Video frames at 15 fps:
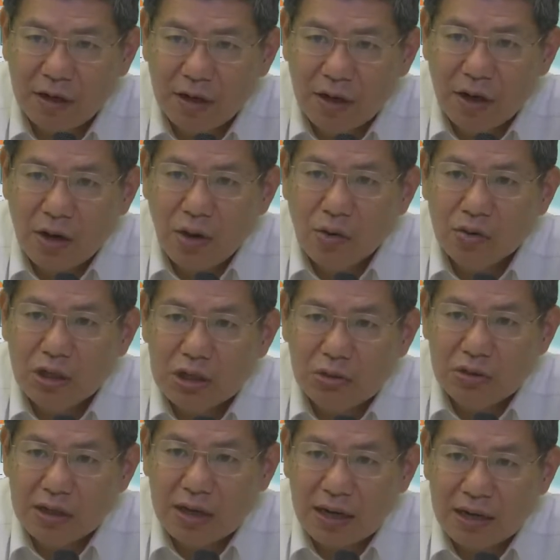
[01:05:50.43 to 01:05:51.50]
only
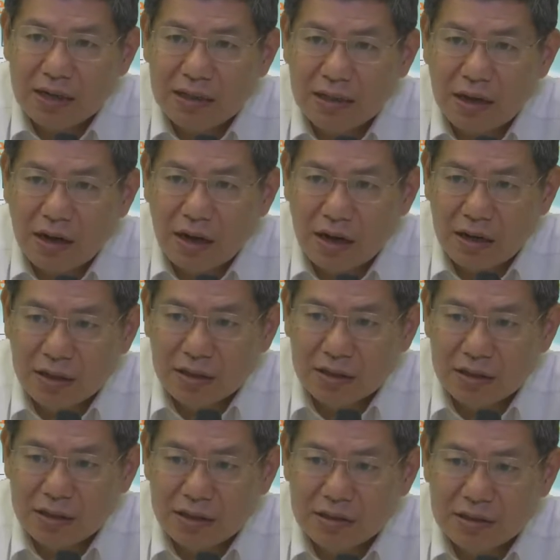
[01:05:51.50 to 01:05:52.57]
relied on
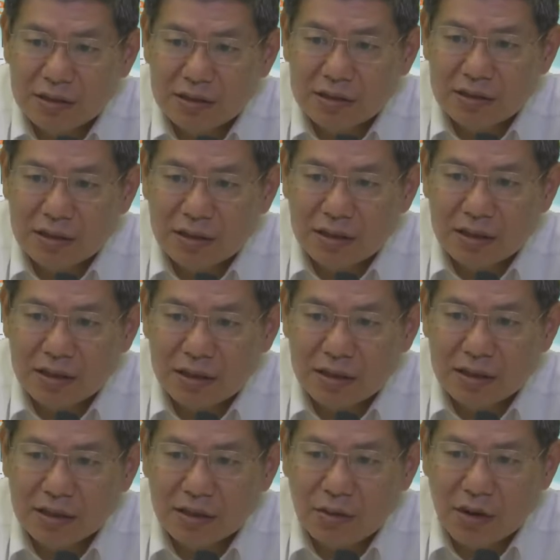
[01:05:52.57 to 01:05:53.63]
this
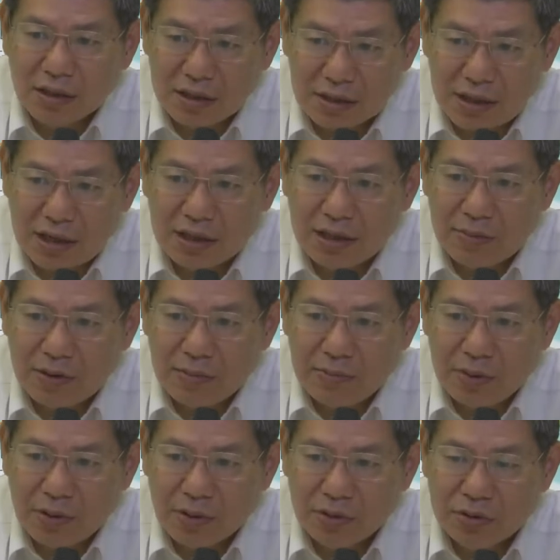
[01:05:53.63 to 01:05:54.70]
quantitative
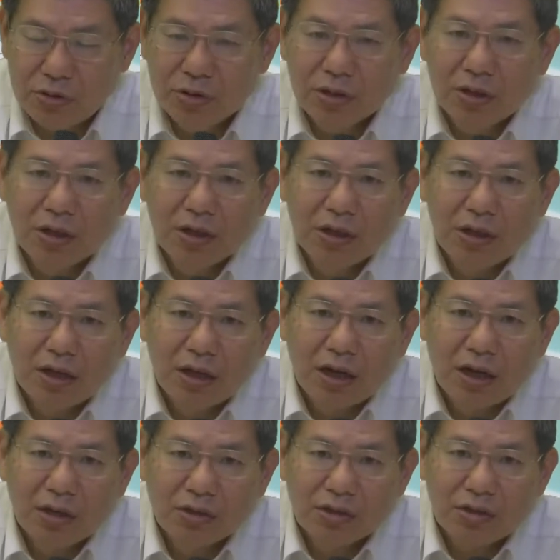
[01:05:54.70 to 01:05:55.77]
approach
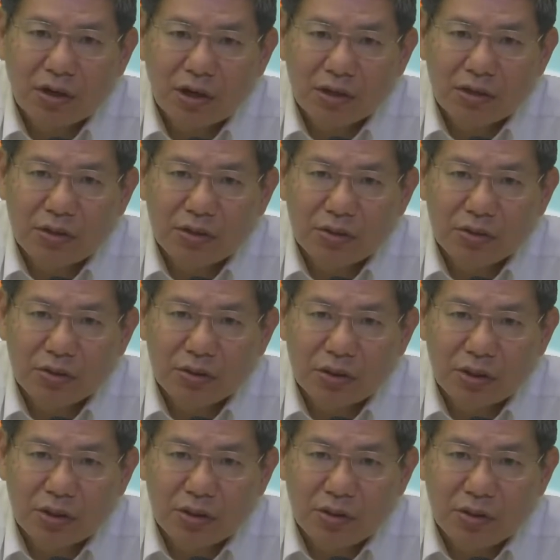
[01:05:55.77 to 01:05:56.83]
and try to
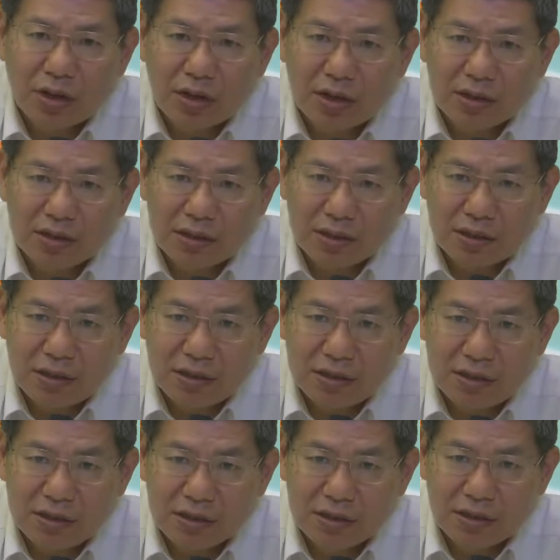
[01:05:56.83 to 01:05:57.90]
look at the
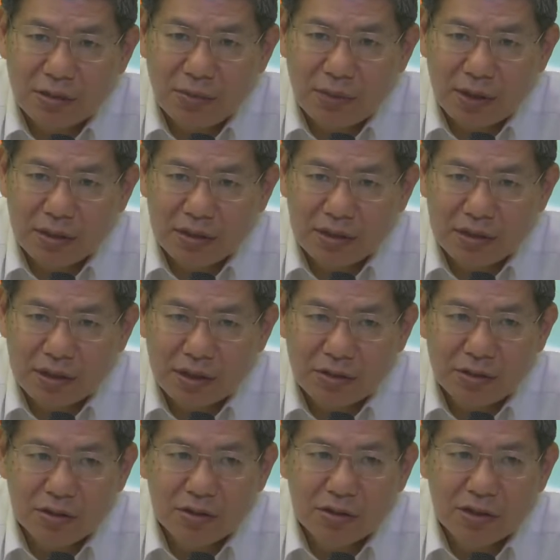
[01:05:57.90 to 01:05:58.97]
statistics to make
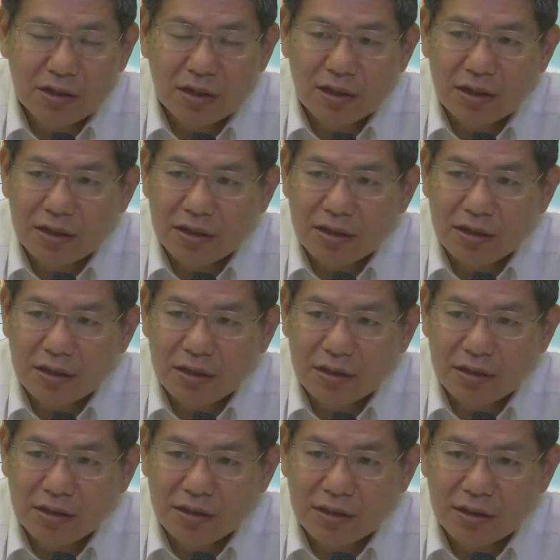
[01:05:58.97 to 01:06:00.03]
decisions and
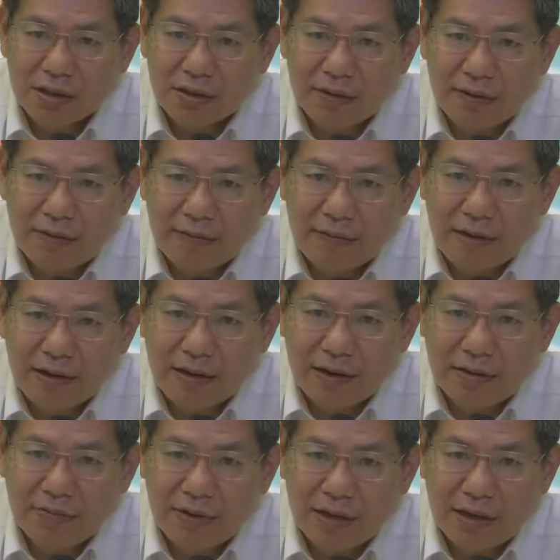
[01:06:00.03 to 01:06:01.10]
on
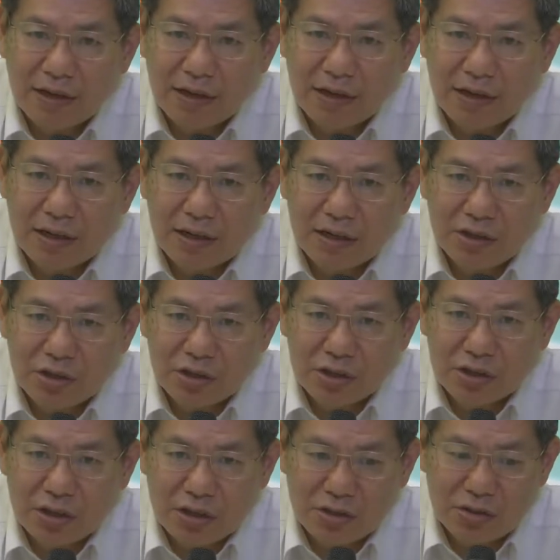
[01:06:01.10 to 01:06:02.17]
very urgent
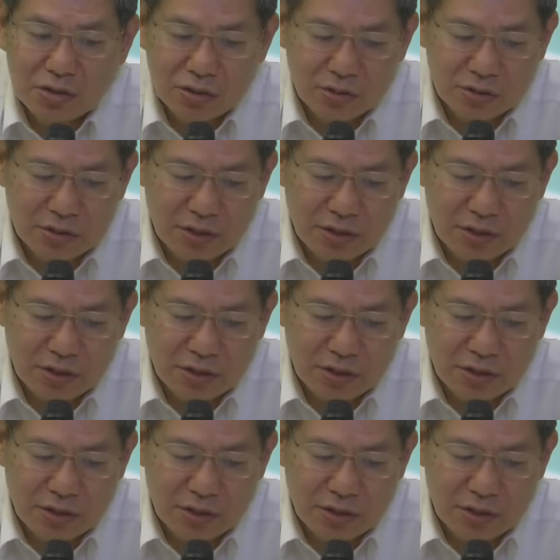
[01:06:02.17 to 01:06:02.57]
issues.